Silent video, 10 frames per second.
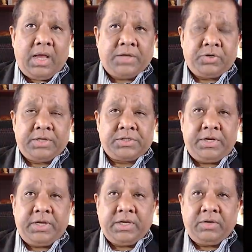As you can
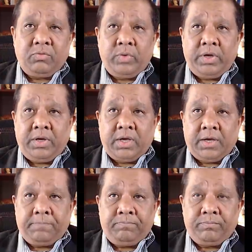see here, we
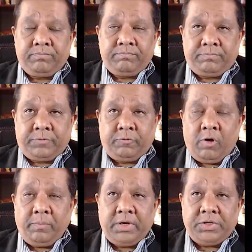
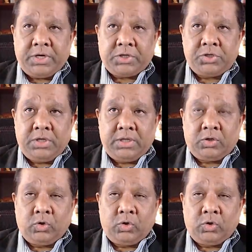perform the injection at the